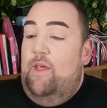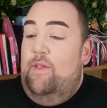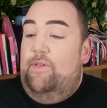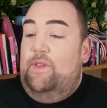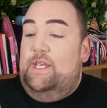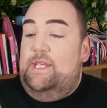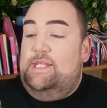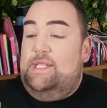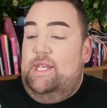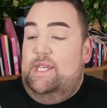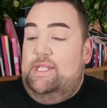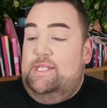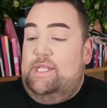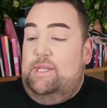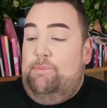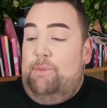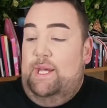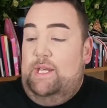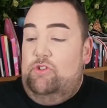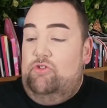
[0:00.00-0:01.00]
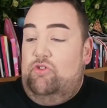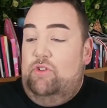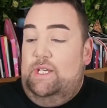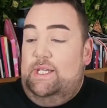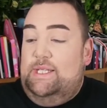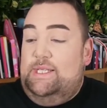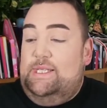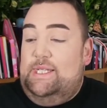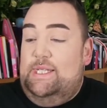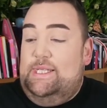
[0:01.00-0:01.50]
This is the
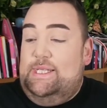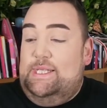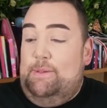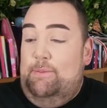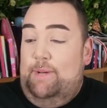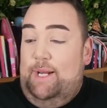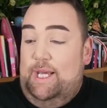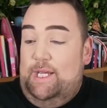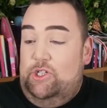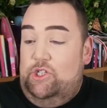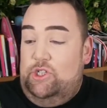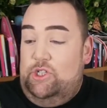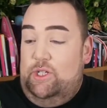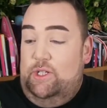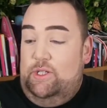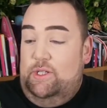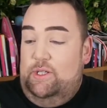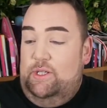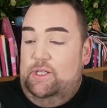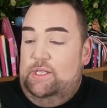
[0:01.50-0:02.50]
Matrix Simulation.